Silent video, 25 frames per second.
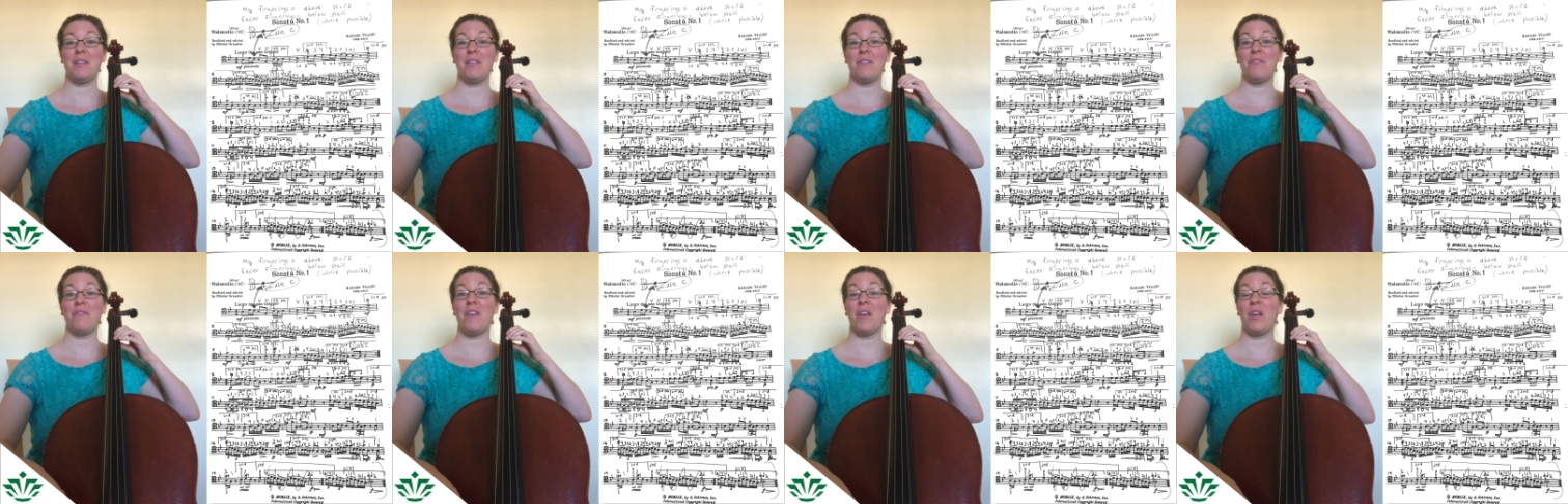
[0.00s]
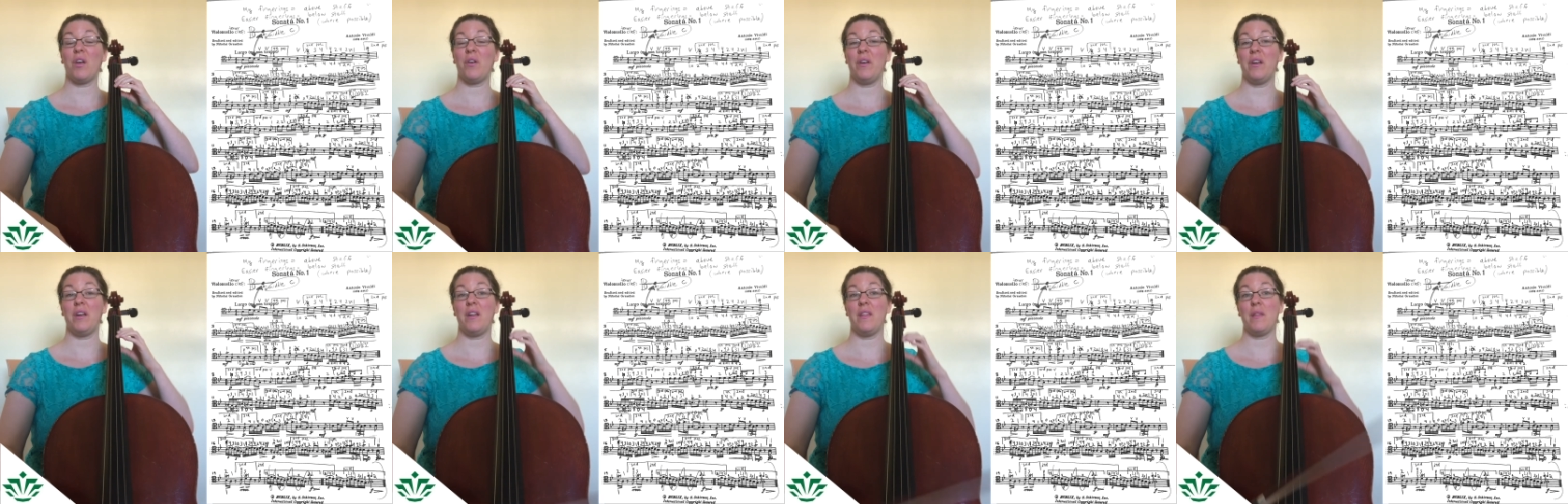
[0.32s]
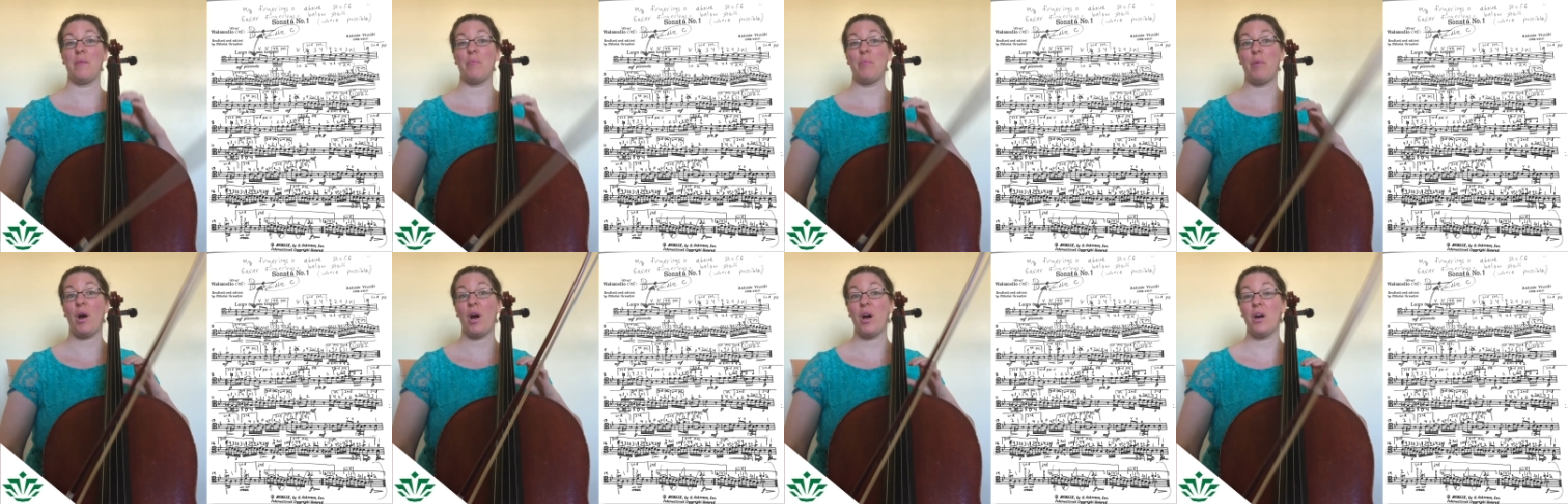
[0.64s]
the fingering in
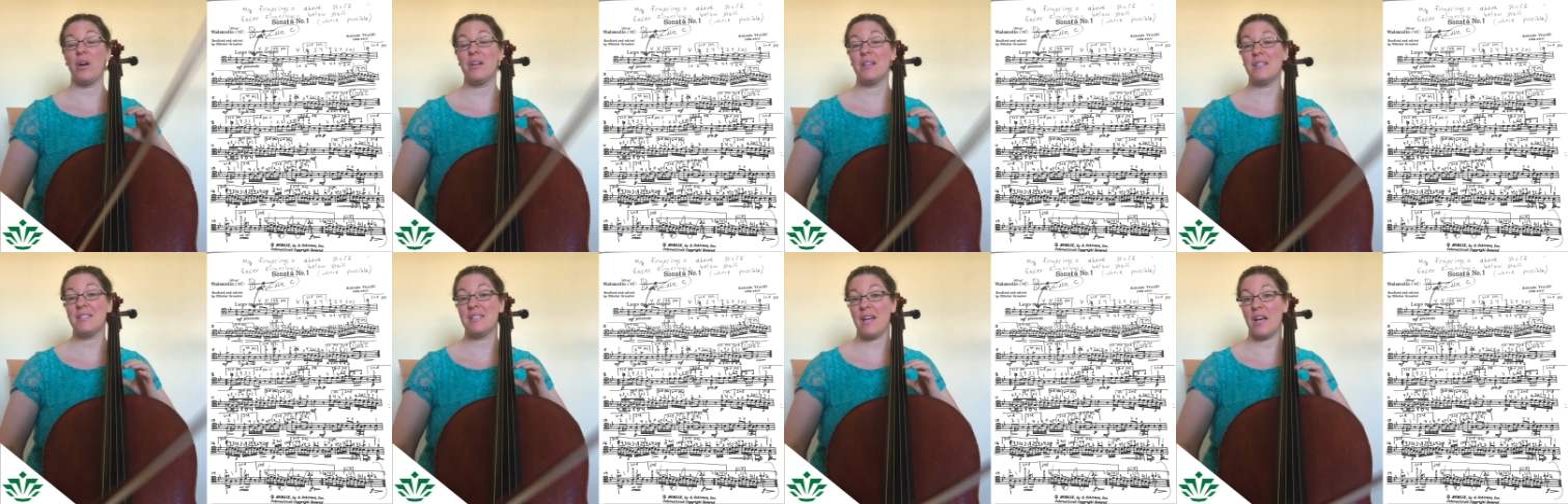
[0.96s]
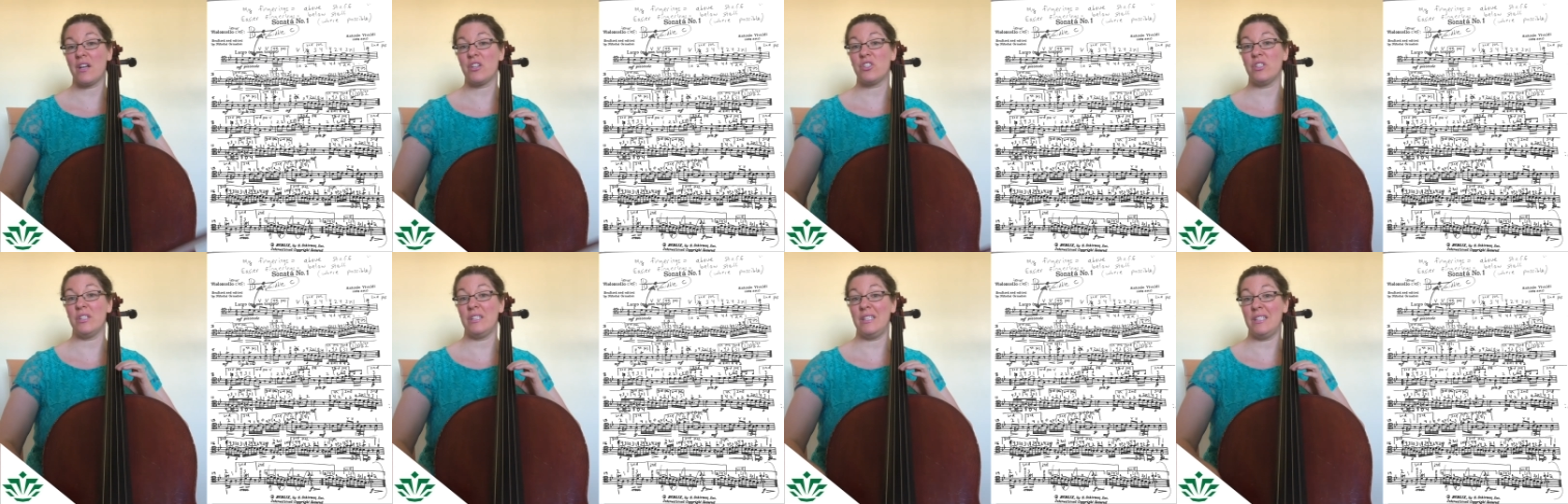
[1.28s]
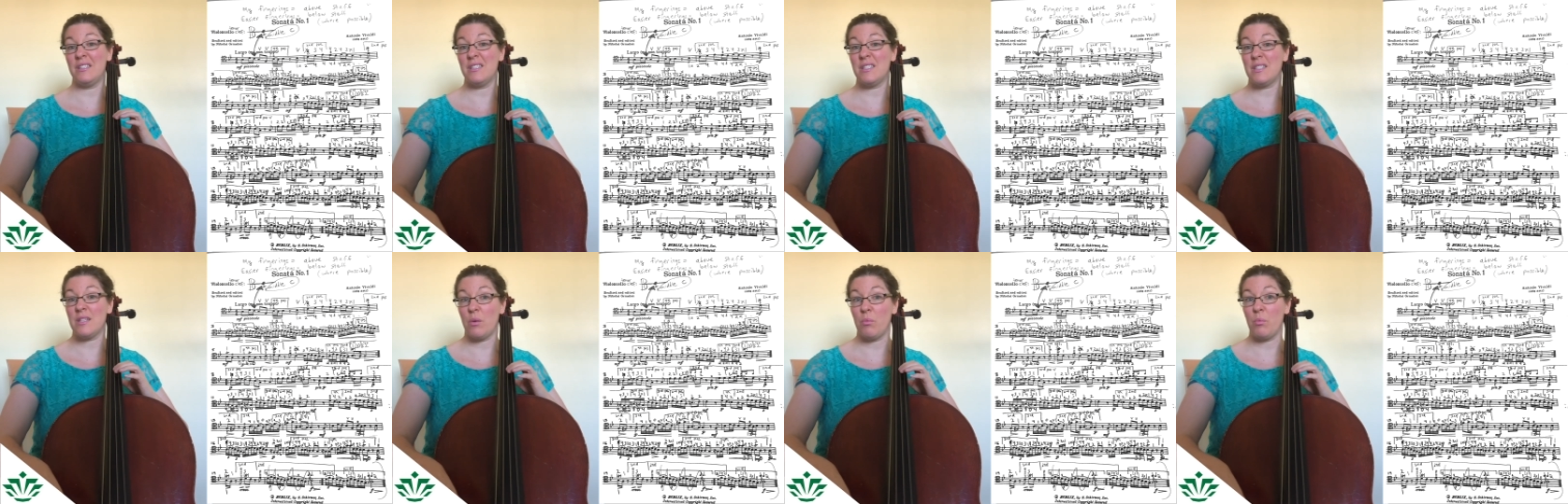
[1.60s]
the part is actually
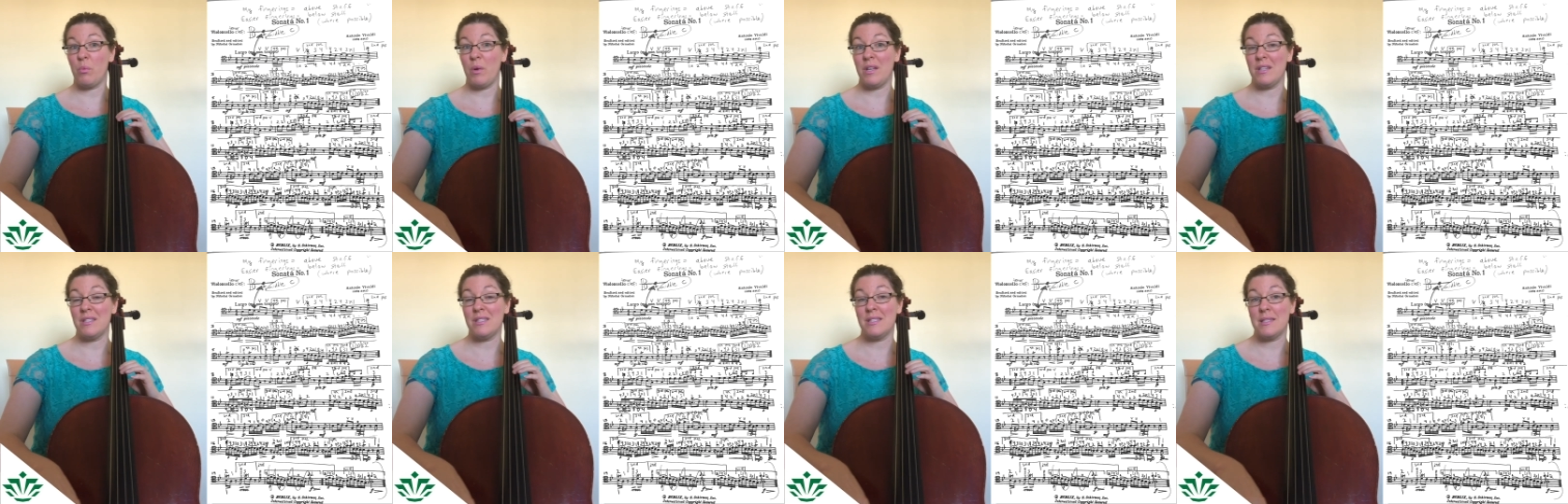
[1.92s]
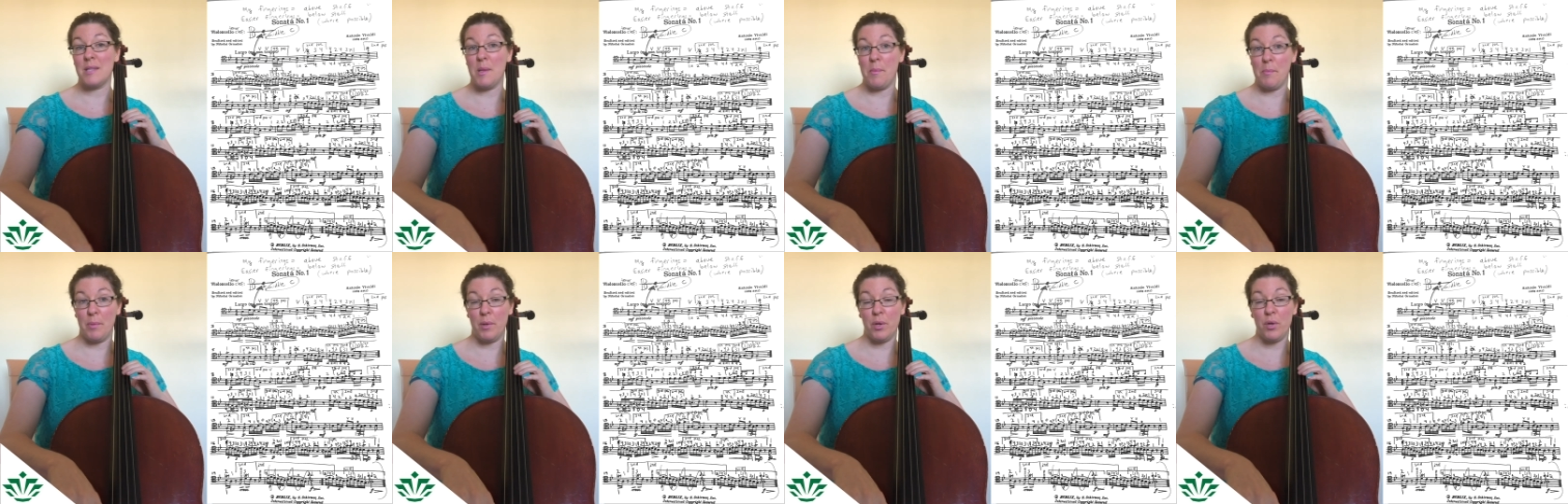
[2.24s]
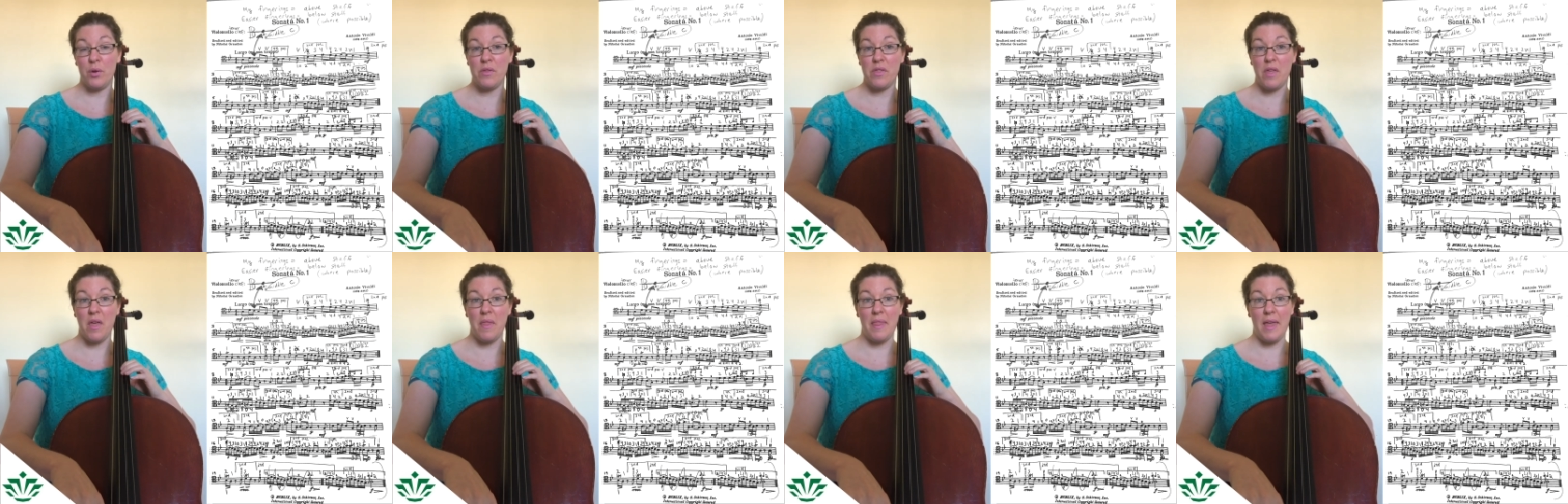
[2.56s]
in some ways
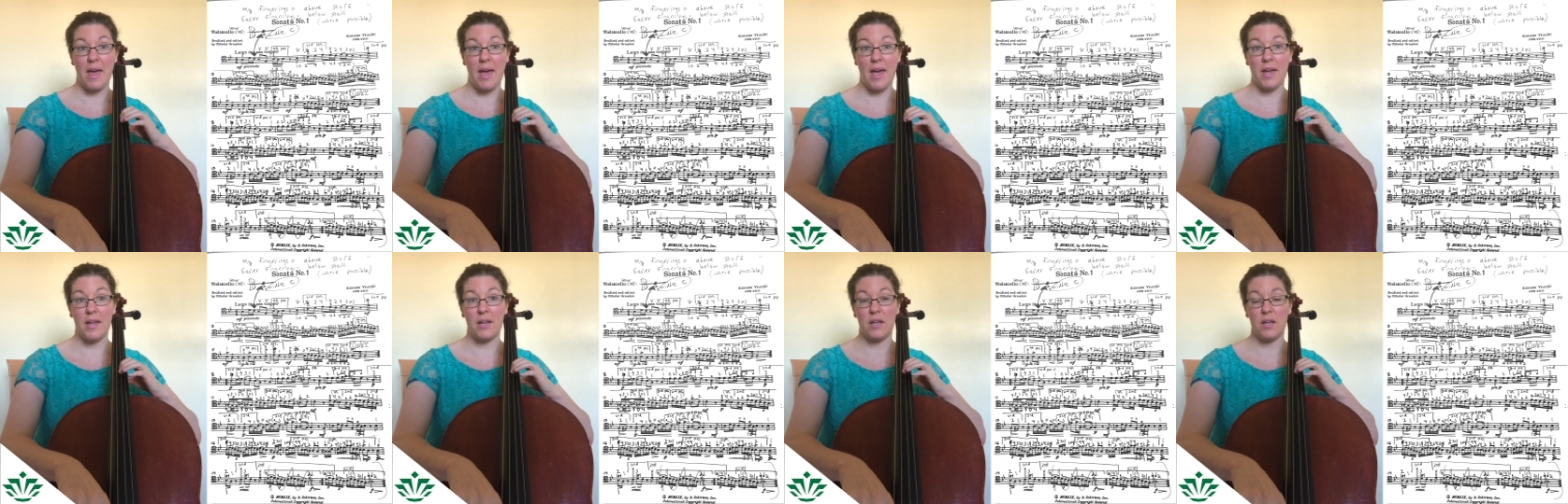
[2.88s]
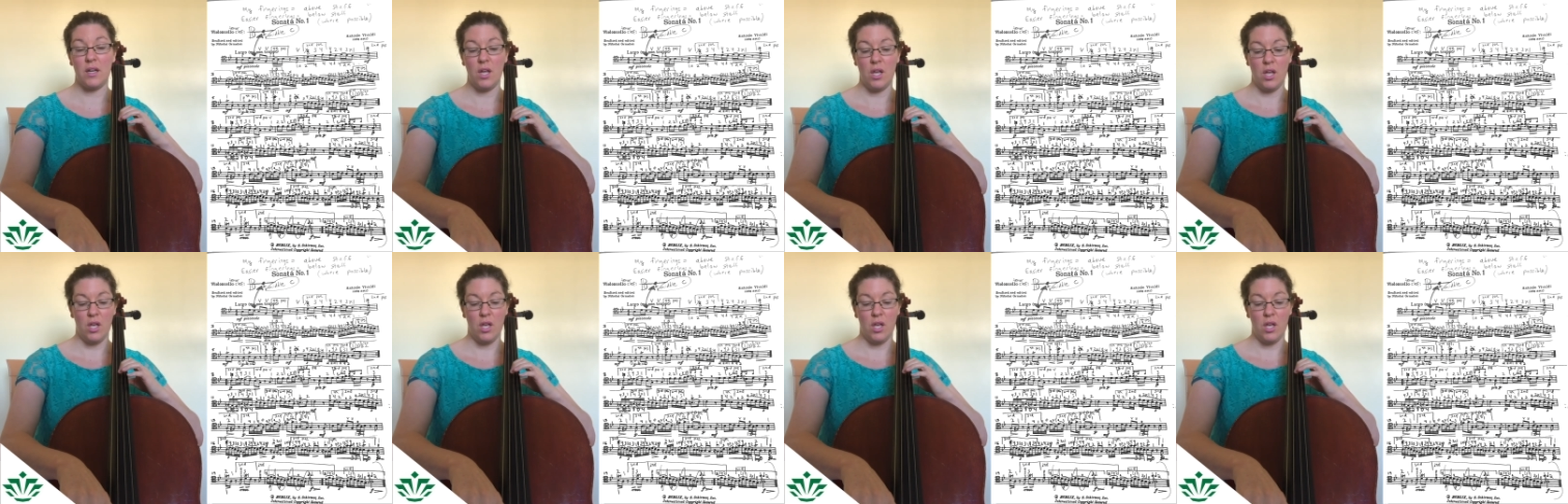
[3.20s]
simpler than that.